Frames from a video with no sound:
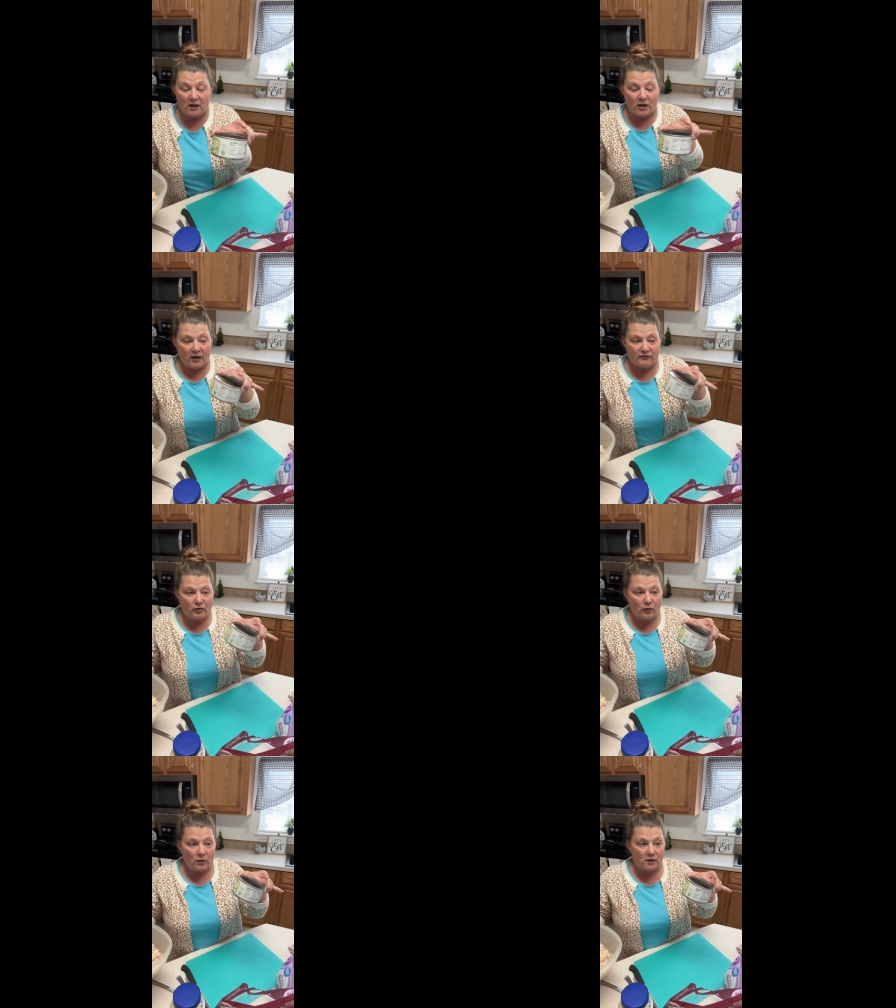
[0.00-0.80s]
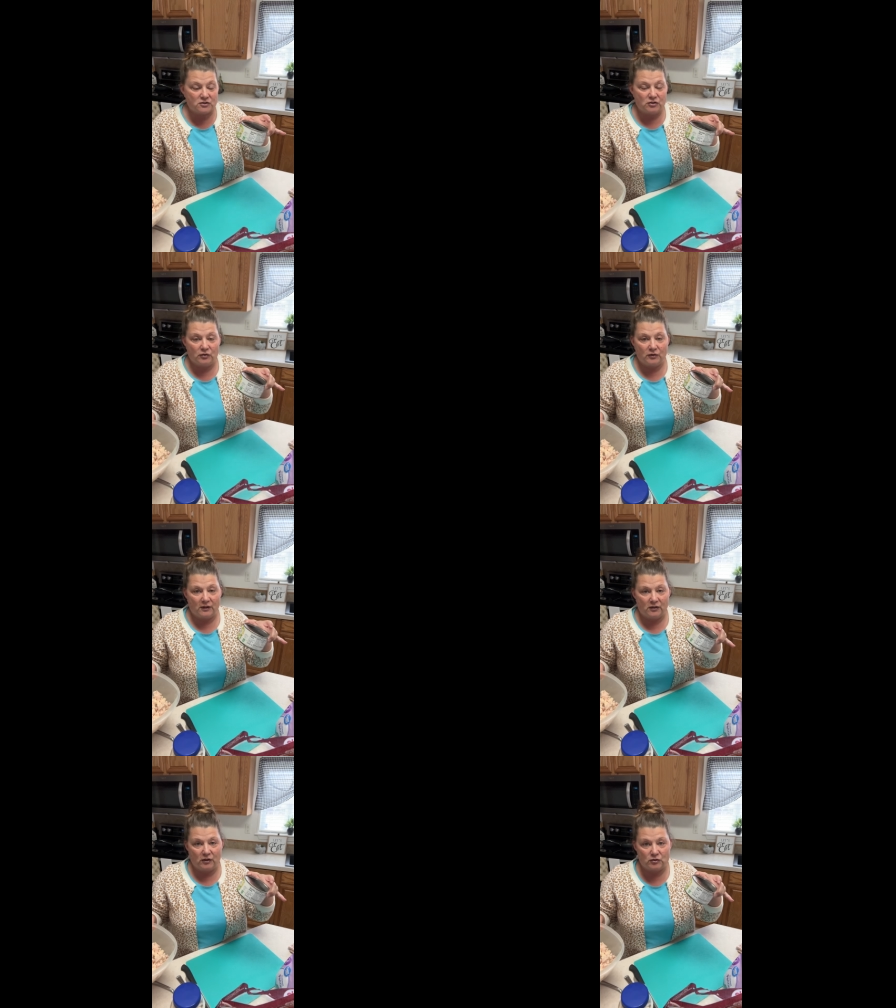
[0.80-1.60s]
Of course, you
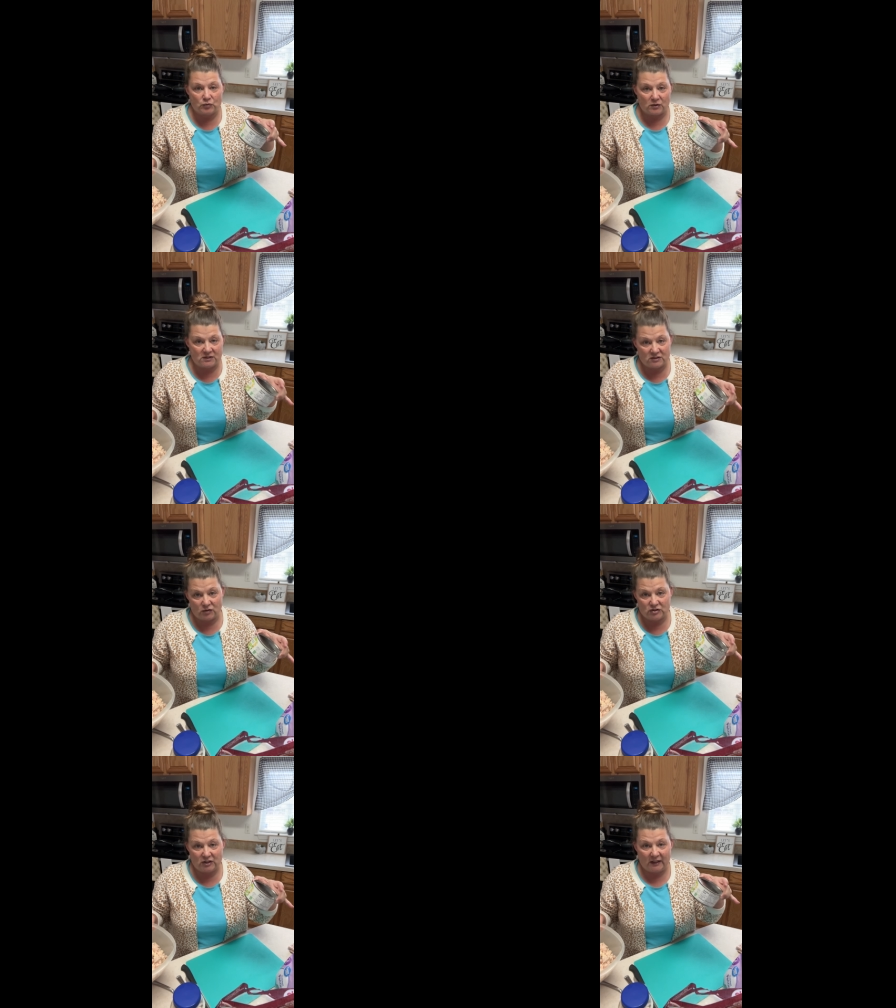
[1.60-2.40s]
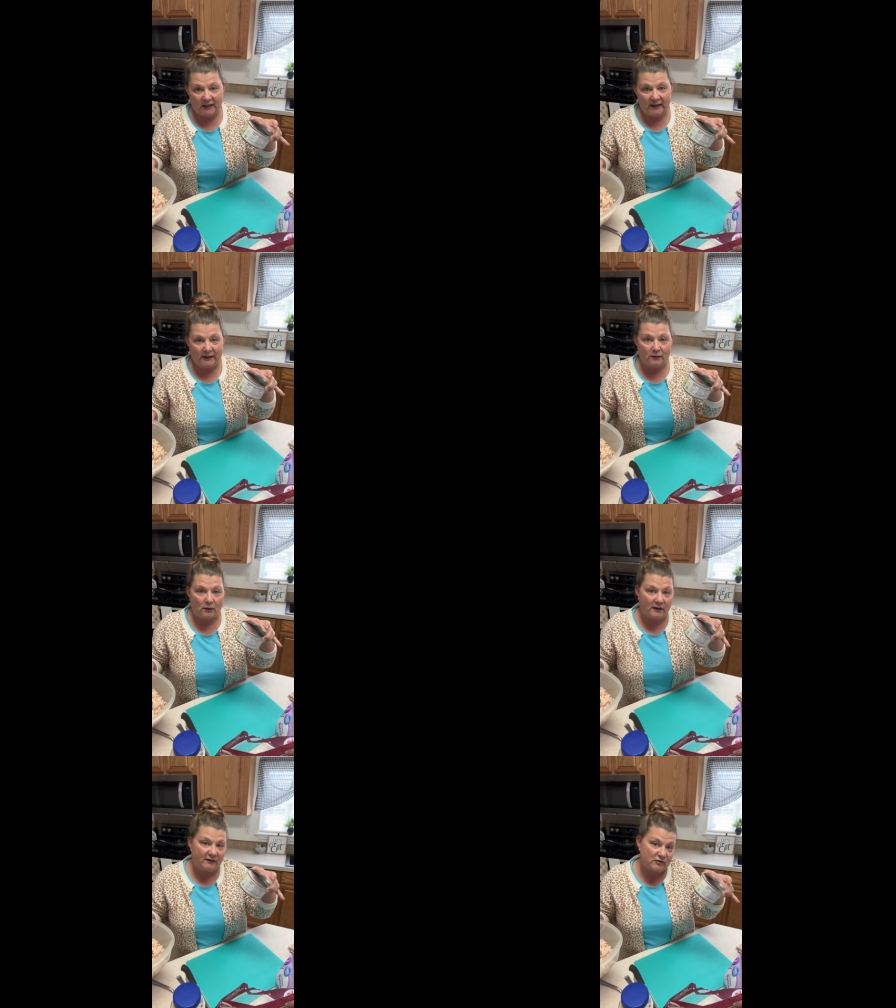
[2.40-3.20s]
can use rotisserie chicken
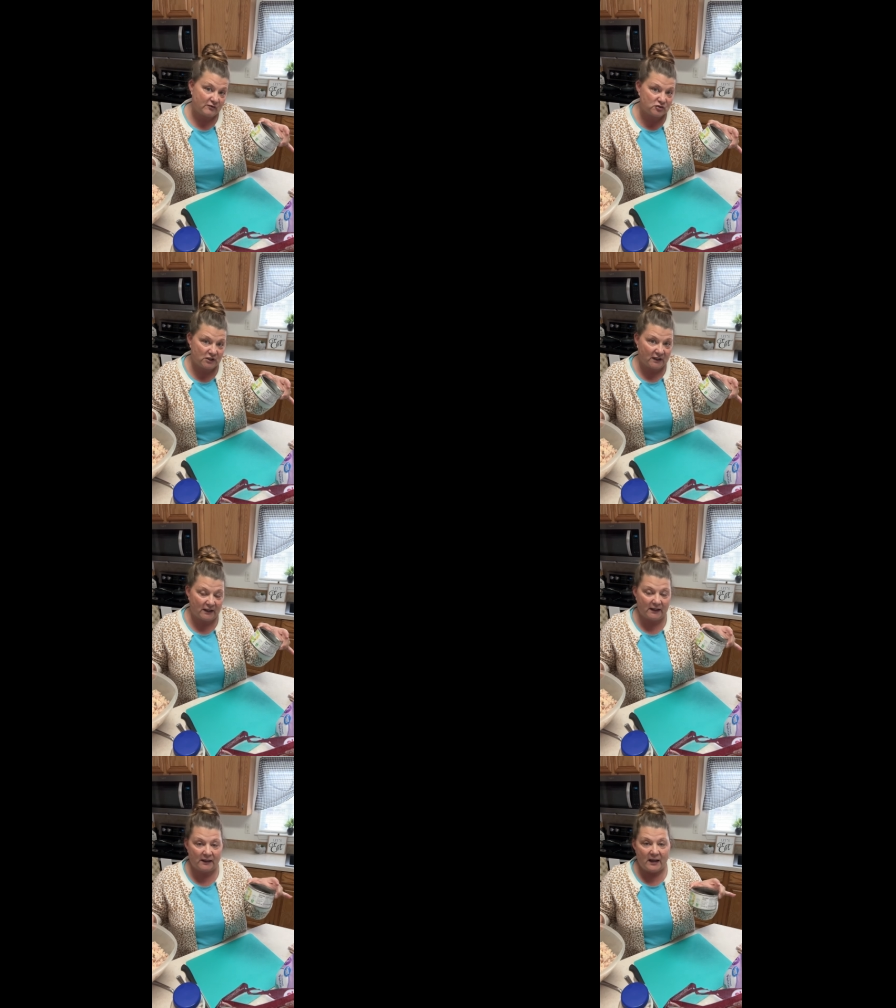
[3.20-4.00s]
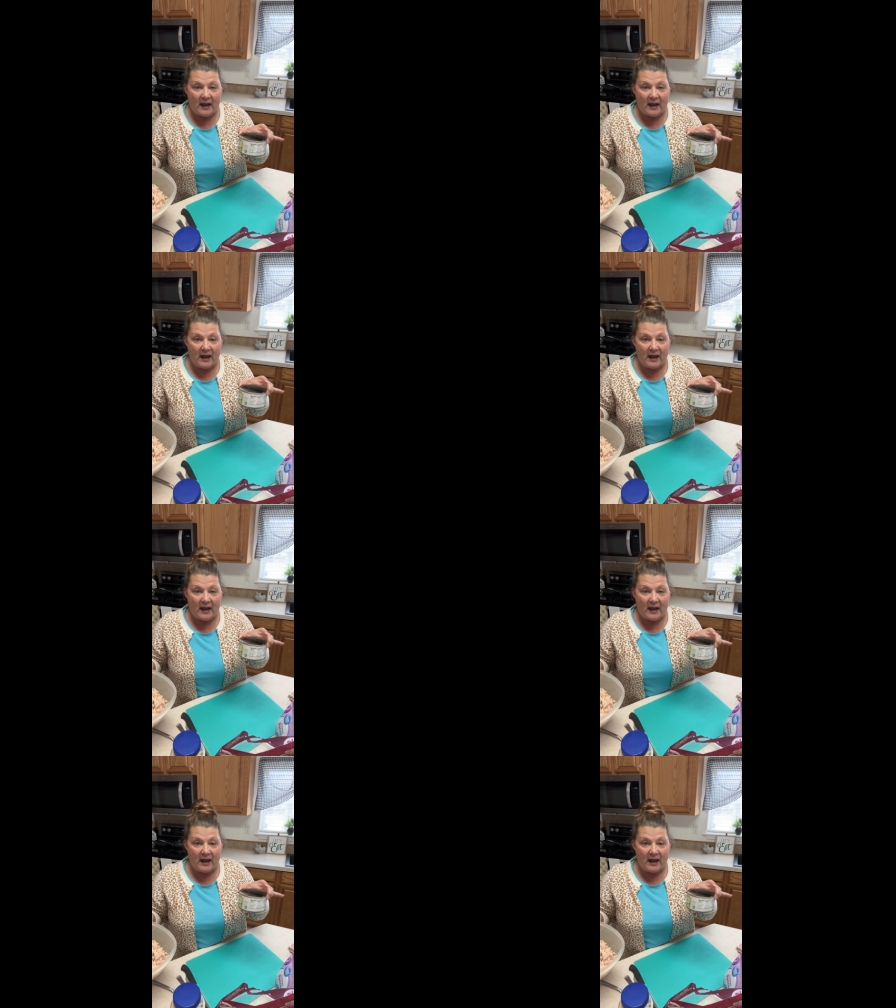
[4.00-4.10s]
or leftover chicken.